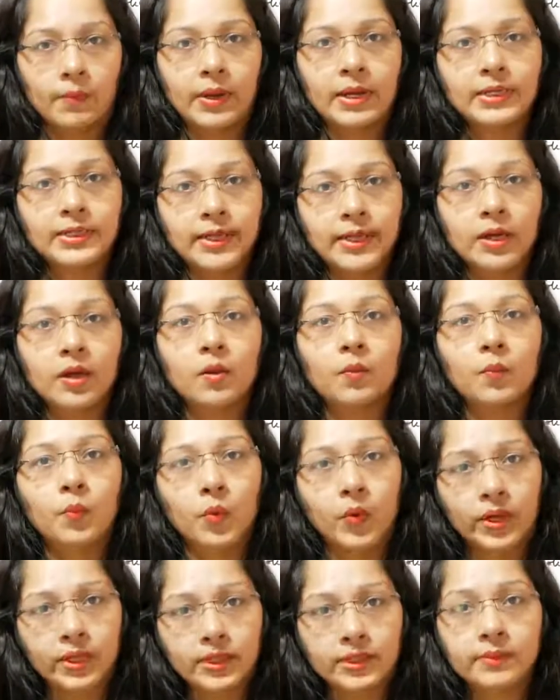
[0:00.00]
melting
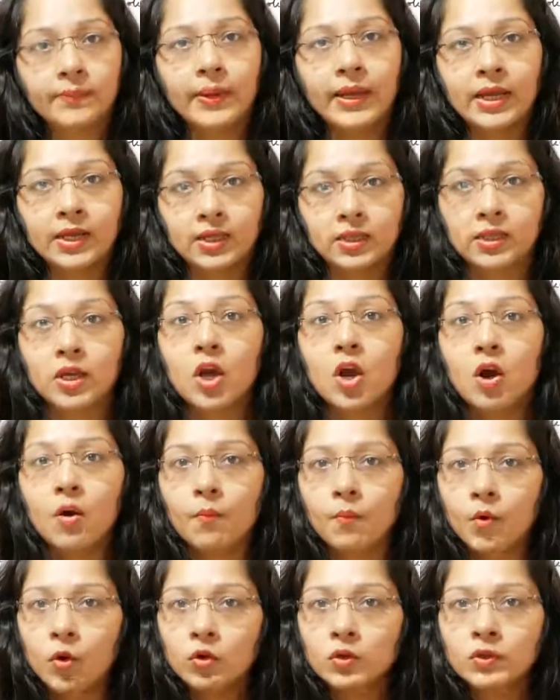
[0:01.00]
points, because
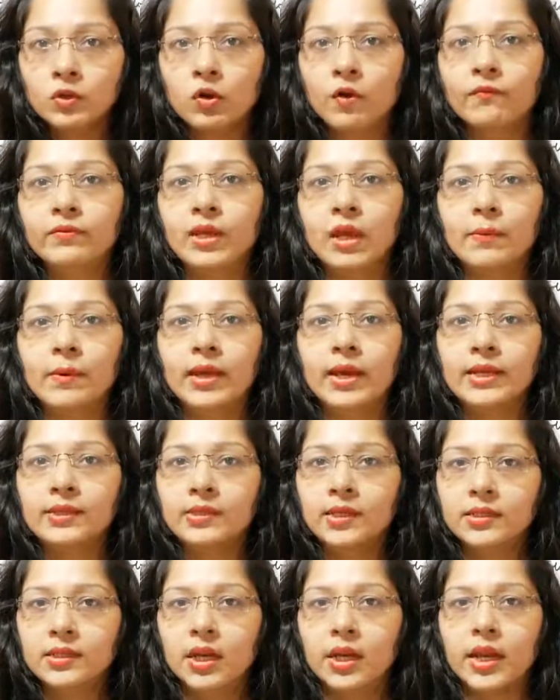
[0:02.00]
most of them are
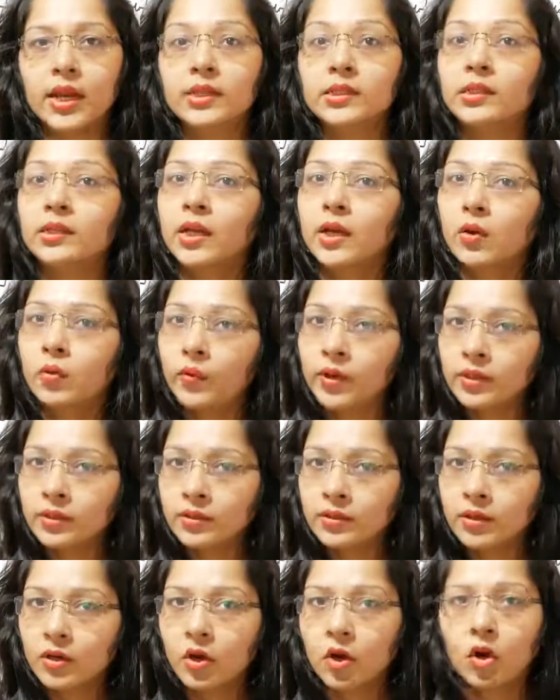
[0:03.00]
existing as
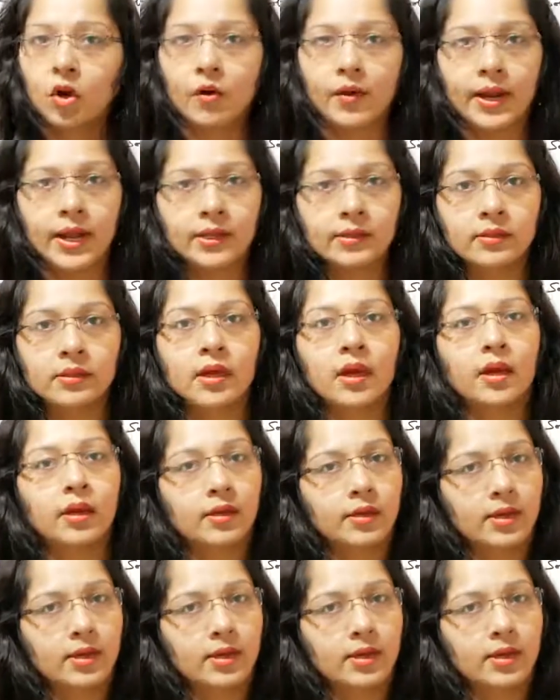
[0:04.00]
liquids or as